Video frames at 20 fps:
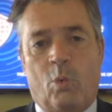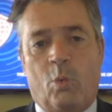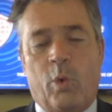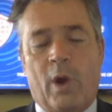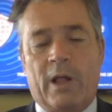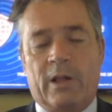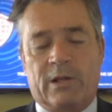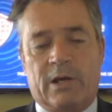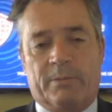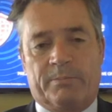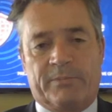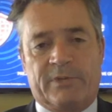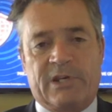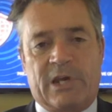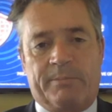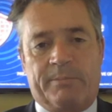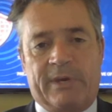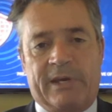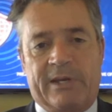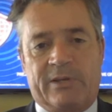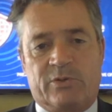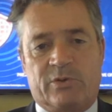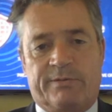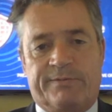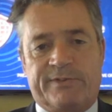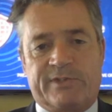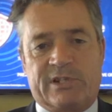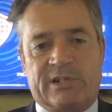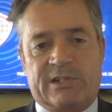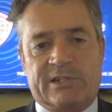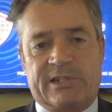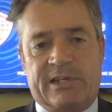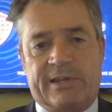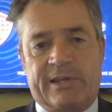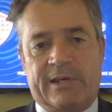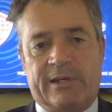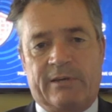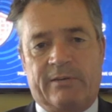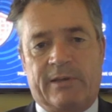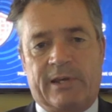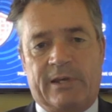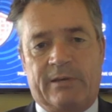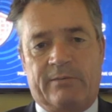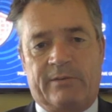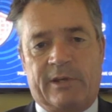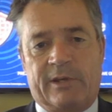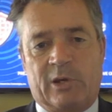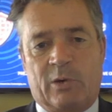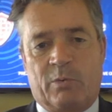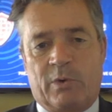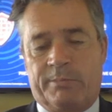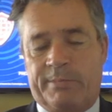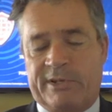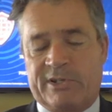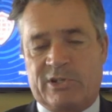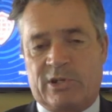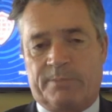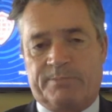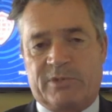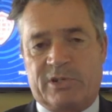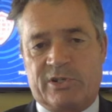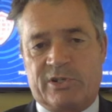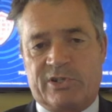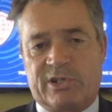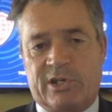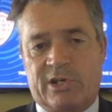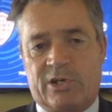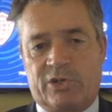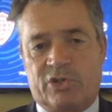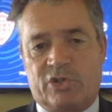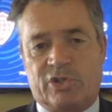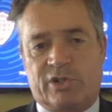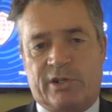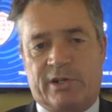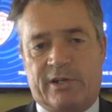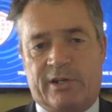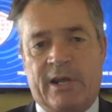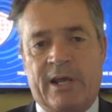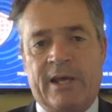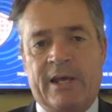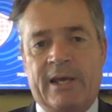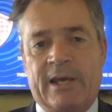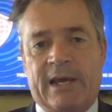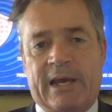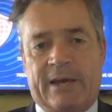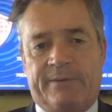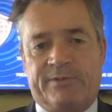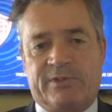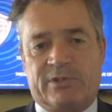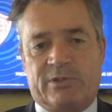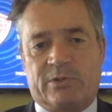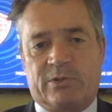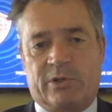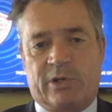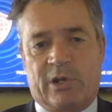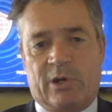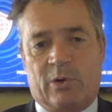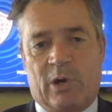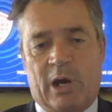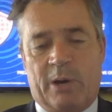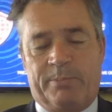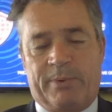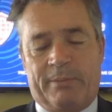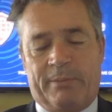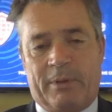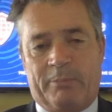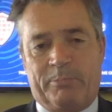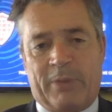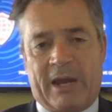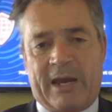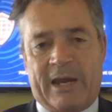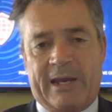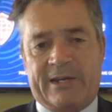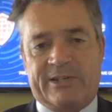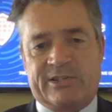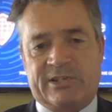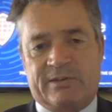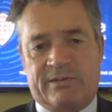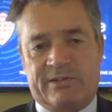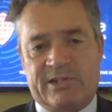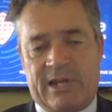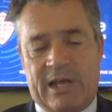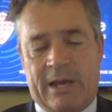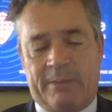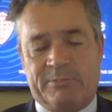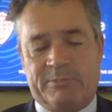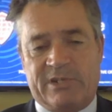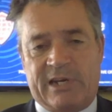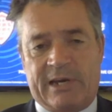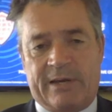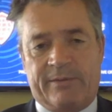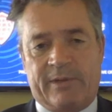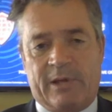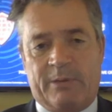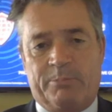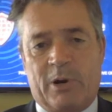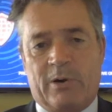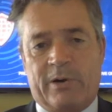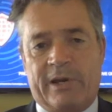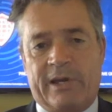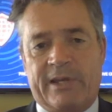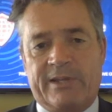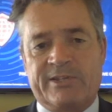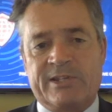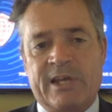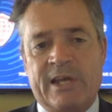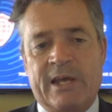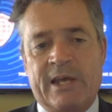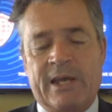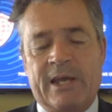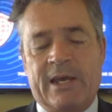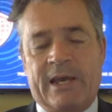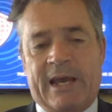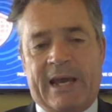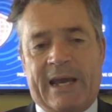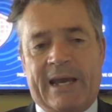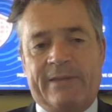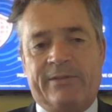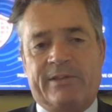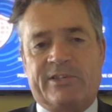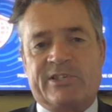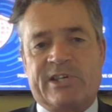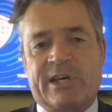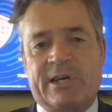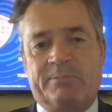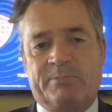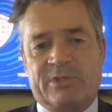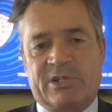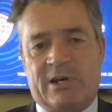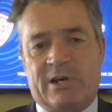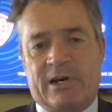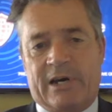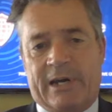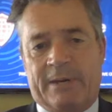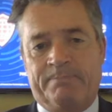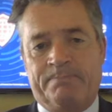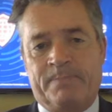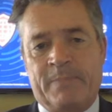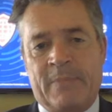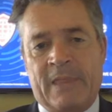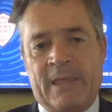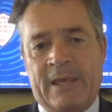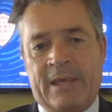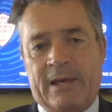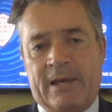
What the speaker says: welcomed coming into a facility. They don't want to be stopped and searched and have to, open up their bags and empty out their pockets. At the same time,